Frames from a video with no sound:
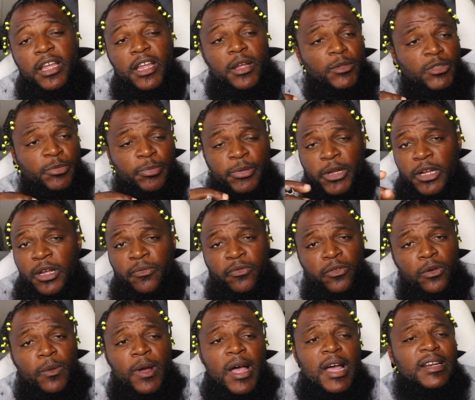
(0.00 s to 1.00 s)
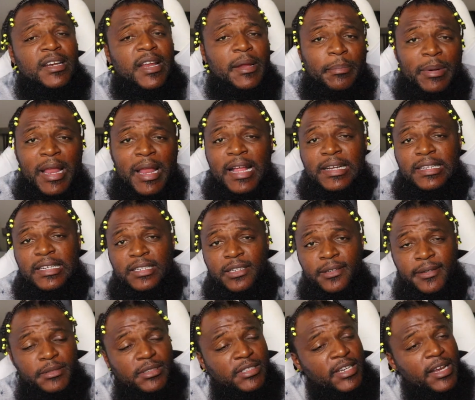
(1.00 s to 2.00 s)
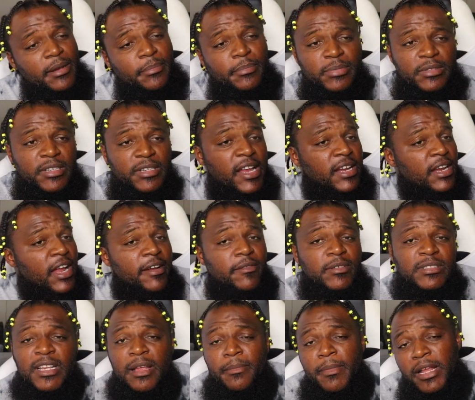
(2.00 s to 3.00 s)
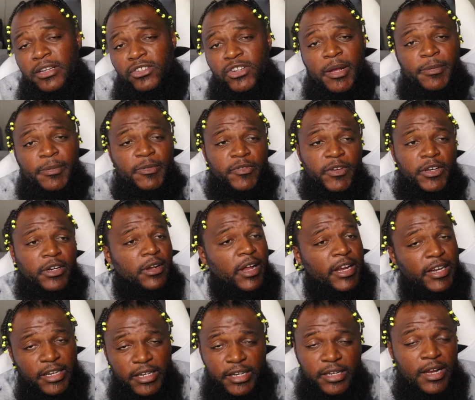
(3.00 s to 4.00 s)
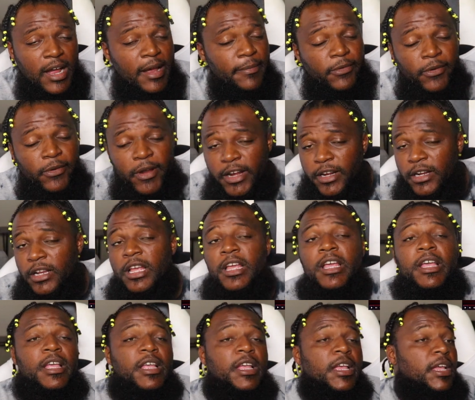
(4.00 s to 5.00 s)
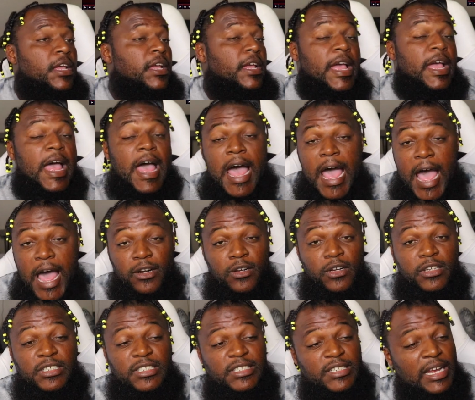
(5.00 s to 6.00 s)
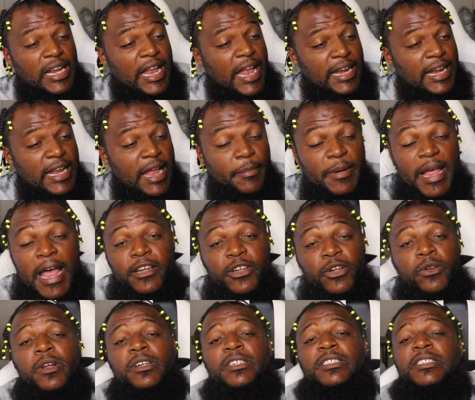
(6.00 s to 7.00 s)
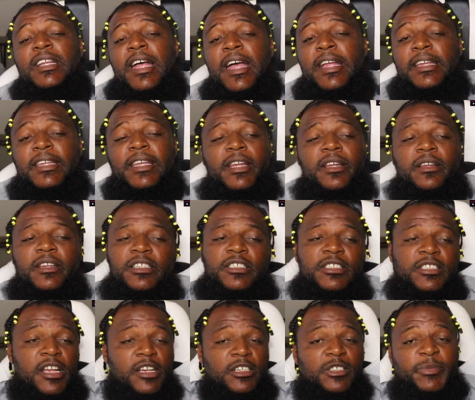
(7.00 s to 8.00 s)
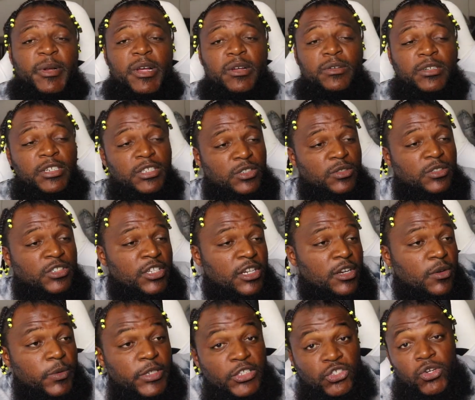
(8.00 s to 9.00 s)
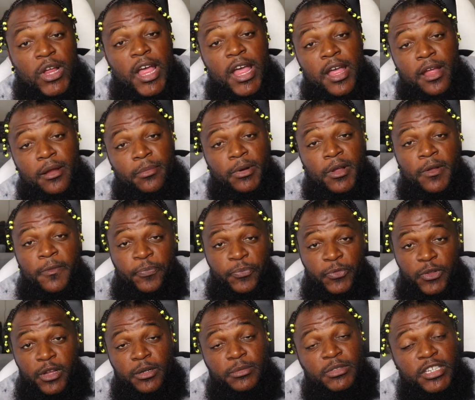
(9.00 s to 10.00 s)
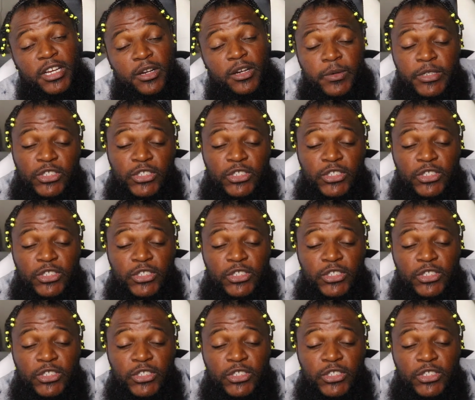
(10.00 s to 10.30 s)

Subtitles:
It was up for a while and they blocked it. You know what I'm saying? They every time I drop a video, I get copyrighted. I don't understand. I do understand. I get it. It sucks, bro, because shit, we trying, bro. You know what I'm saying?